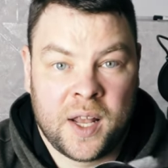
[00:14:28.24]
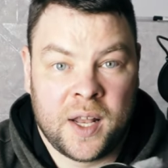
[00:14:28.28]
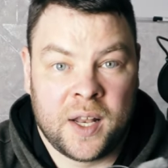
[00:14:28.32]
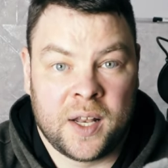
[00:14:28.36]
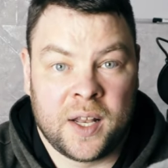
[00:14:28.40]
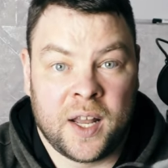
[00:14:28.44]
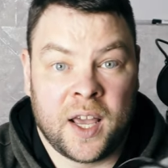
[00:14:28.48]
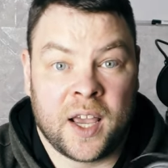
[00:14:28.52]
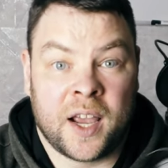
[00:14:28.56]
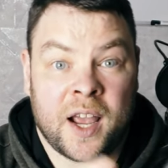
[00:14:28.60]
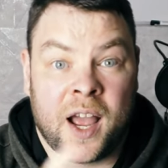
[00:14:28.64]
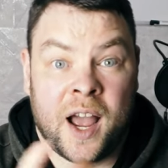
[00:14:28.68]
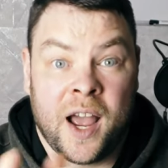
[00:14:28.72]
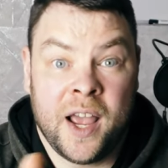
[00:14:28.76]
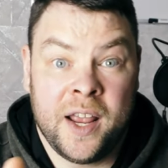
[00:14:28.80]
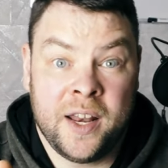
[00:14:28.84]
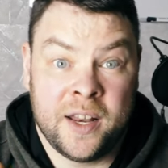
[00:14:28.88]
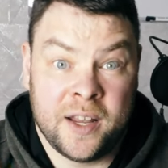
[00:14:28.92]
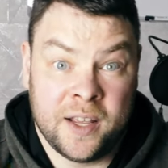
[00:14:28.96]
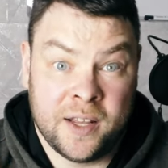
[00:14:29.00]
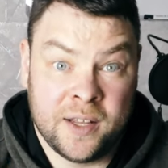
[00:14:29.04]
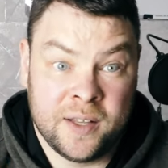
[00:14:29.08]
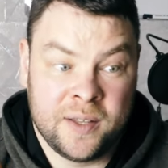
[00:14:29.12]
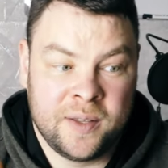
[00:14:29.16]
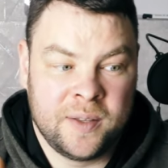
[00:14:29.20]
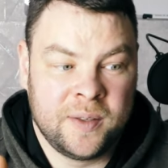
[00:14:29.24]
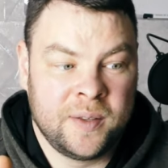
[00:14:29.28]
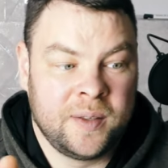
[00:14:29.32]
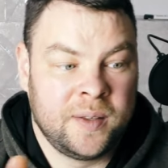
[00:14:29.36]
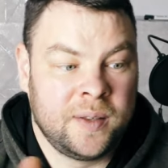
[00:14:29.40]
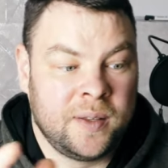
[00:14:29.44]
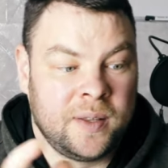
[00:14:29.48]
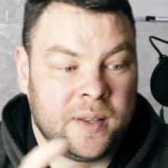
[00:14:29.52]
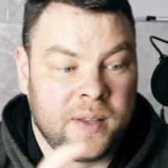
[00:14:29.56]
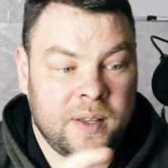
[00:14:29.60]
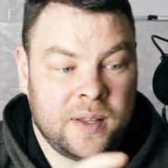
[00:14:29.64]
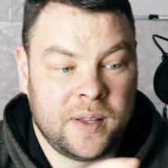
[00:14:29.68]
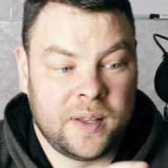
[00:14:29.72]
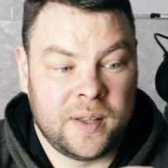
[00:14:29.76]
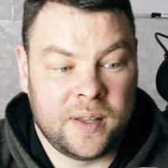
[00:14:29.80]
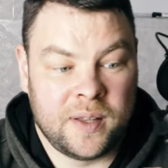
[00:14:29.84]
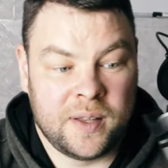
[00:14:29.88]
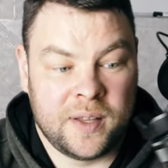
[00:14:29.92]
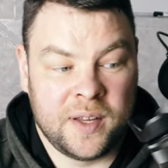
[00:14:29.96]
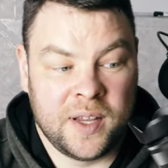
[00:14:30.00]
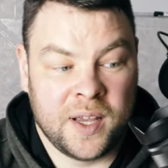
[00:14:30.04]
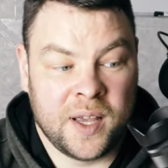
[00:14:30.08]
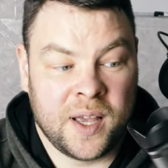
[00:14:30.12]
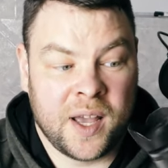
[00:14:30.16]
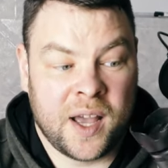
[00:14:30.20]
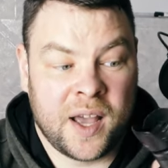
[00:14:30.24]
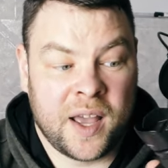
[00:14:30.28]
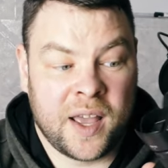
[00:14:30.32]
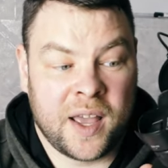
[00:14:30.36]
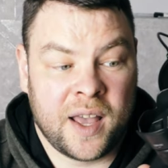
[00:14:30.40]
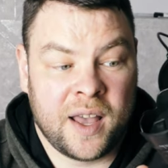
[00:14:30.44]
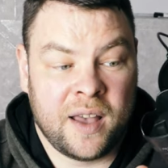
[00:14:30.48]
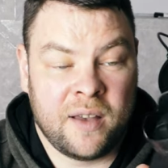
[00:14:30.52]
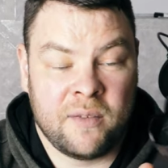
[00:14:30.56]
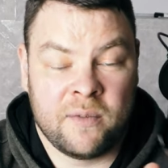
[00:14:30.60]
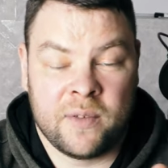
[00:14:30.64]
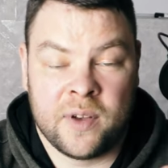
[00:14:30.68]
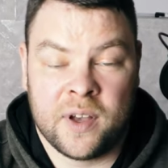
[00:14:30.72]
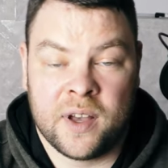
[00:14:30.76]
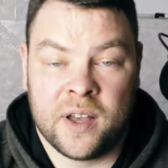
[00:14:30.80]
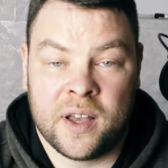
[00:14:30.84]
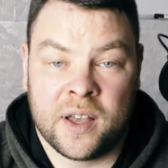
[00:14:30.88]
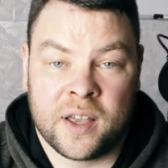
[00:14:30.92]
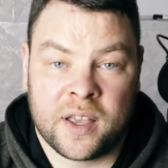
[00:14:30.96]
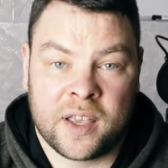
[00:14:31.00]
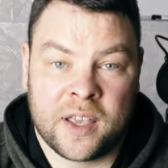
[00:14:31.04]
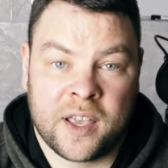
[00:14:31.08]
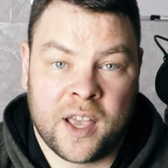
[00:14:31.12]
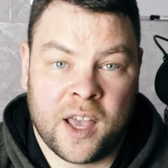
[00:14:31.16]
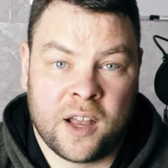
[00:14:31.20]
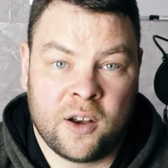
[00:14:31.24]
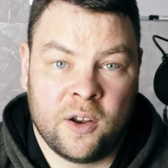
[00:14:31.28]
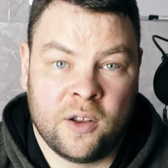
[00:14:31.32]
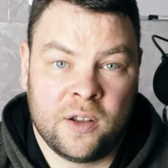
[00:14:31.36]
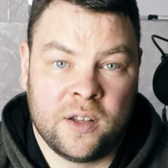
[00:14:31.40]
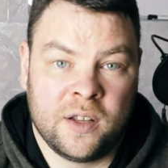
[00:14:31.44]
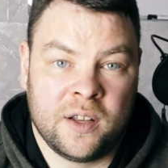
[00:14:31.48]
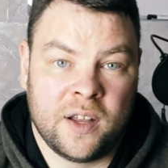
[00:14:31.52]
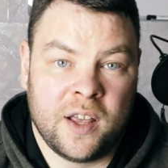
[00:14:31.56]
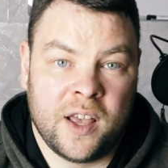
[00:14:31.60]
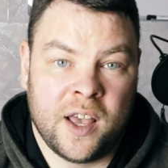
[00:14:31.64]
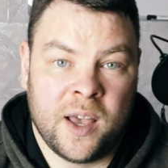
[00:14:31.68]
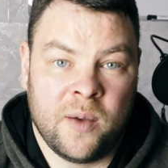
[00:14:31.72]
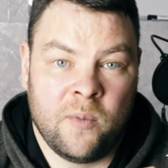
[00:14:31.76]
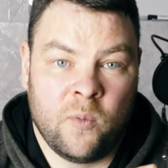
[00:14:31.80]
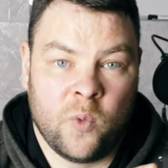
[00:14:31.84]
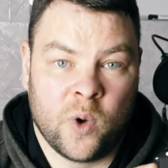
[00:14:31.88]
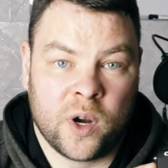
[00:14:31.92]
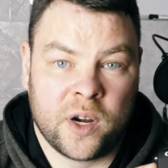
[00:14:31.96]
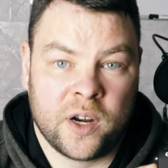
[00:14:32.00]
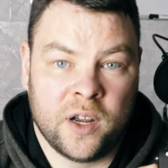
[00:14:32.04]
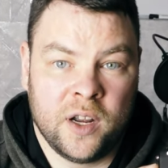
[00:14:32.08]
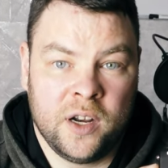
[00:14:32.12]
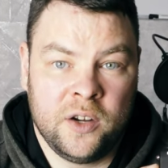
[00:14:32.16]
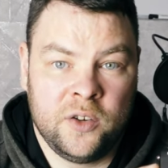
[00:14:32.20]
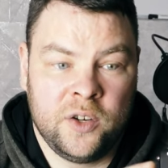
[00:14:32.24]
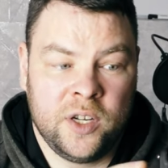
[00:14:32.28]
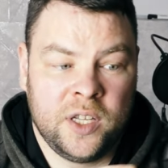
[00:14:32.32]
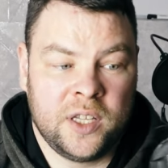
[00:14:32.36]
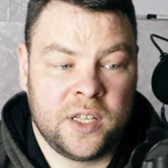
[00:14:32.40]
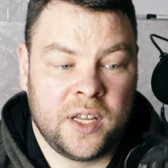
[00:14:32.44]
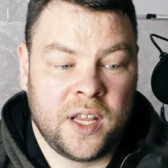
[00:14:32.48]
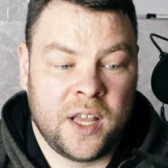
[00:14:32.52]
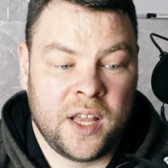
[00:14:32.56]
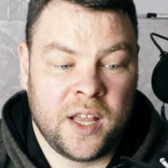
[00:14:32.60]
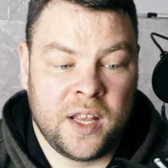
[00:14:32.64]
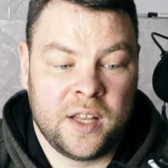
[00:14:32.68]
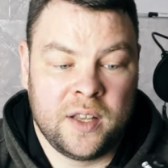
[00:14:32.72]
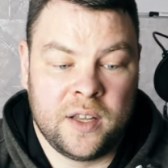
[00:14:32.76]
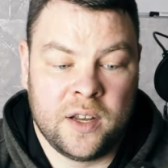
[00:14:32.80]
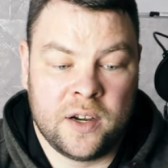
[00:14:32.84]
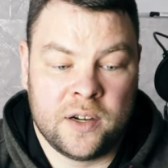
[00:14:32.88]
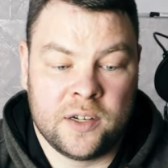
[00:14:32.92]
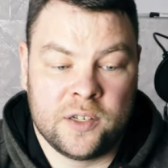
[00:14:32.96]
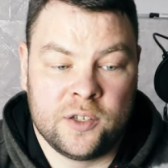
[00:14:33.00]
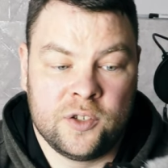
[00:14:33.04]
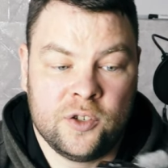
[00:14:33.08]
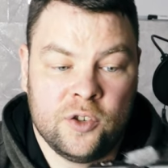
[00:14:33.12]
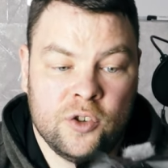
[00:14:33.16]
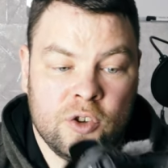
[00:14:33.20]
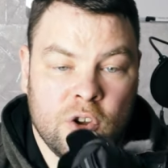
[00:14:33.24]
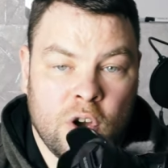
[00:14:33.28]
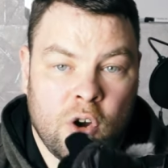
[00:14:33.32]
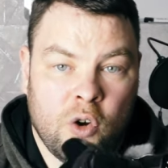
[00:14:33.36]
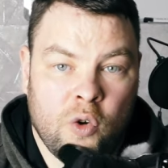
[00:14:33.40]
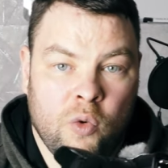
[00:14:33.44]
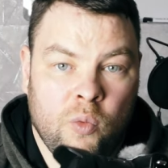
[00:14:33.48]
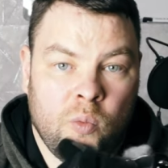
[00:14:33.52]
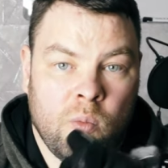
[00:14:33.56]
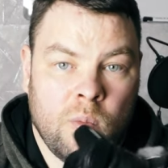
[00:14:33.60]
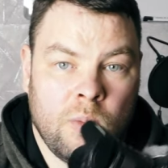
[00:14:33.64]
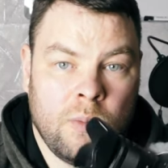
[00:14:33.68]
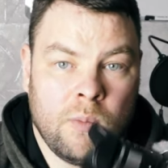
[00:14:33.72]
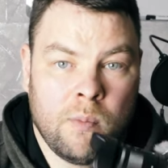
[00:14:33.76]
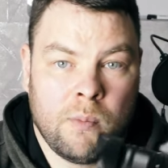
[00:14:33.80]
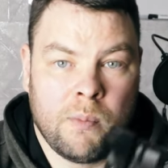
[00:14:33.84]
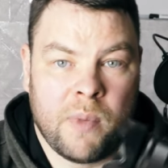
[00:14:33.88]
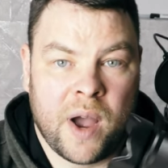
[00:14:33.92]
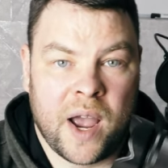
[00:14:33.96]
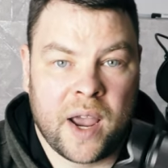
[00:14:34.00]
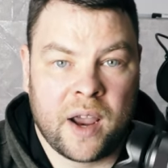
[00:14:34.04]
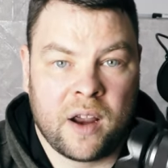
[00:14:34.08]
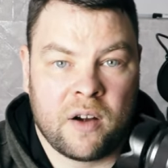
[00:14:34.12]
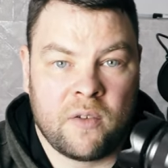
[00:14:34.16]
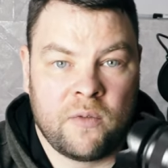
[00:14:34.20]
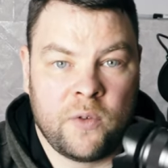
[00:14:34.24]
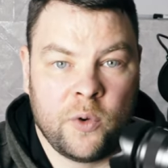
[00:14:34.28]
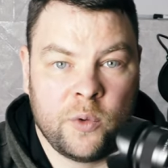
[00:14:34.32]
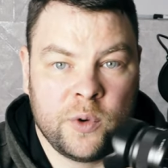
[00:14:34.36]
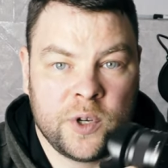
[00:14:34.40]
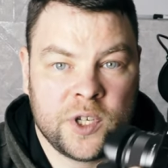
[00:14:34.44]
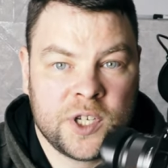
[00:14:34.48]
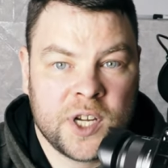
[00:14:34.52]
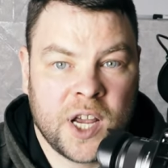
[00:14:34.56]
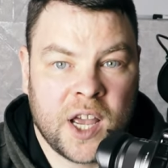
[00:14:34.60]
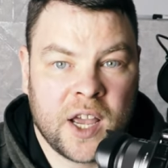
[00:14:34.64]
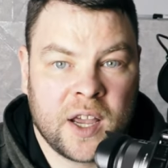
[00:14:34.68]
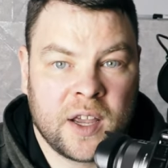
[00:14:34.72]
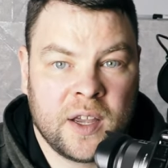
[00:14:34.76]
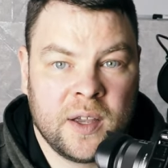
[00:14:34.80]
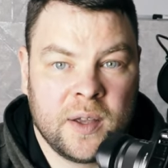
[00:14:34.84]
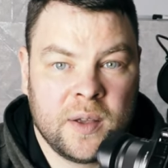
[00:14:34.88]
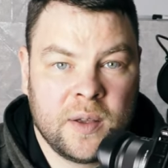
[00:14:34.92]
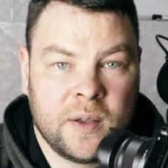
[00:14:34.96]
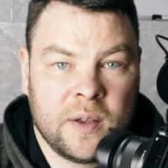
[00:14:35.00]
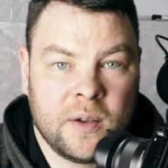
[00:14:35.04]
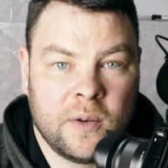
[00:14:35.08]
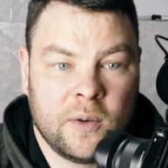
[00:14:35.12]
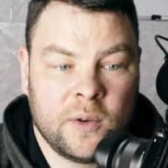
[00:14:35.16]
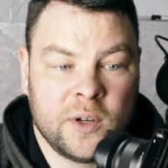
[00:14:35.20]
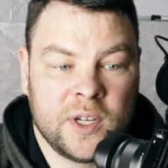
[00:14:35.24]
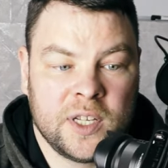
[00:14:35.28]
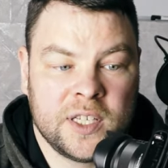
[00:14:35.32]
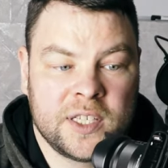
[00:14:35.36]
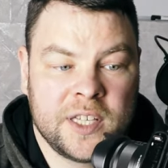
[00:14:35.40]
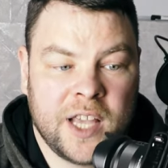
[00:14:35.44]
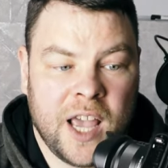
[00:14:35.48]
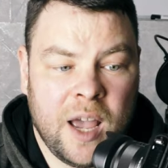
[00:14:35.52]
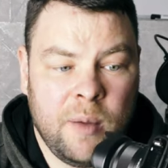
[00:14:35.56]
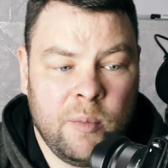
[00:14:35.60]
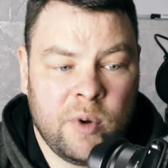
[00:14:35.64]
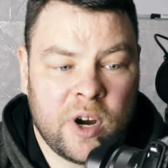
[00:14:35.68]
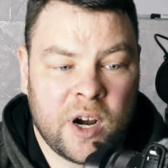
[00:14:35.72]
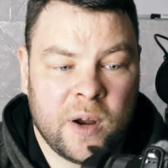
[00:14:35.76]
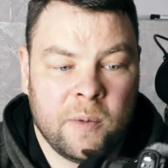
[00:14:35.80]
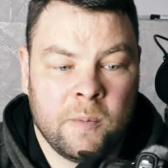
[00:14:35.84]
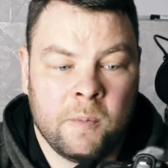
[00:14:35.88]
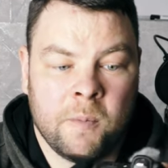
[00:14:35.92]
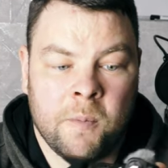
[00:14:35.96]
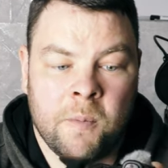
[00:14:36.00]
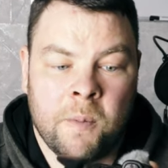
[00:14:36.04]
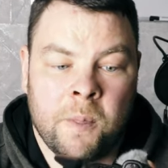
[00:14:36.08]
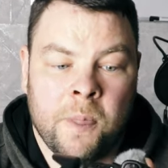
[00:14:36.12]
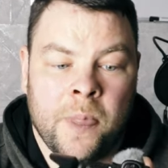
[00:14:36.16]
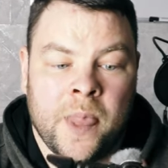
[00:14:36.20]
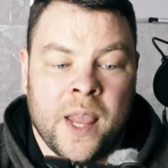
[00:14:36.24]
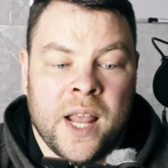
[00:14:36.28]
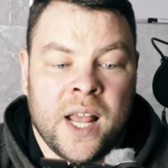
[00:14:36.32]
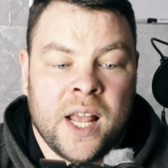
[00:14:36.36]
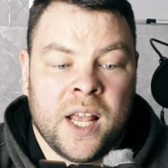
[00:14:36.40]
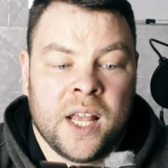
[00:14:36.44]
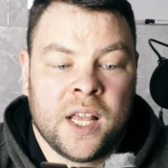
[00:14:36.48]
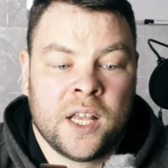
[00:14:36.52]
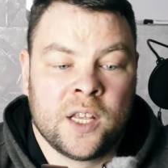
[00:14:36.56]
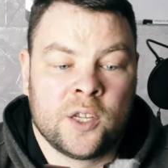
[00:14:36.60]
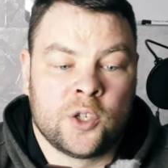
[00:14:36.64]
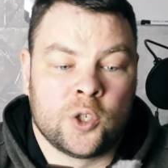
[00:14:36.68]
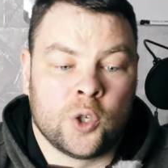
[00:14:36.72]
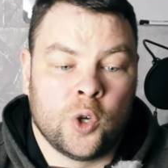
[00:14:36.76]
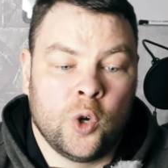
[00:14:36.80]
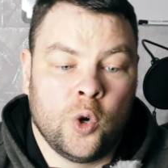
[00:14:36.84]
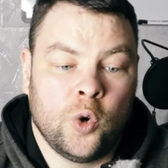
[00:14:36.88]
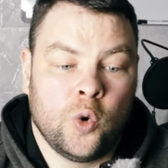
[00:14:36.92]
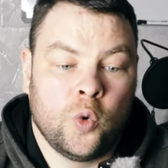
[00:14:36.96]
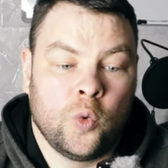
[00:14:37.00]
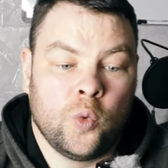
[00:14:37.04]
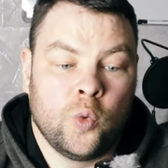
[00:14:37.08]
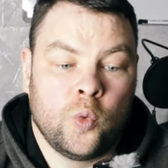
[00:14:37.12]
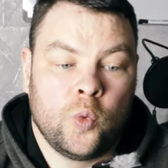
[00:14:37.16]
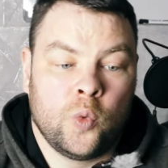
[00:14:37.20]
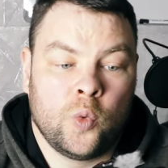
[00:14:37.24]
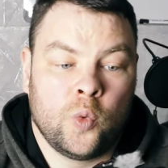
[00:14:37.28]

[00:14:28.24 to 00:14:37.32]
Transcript: like I did. Yeah, I have a Canon M100 and there is no microphone jack on this camera. So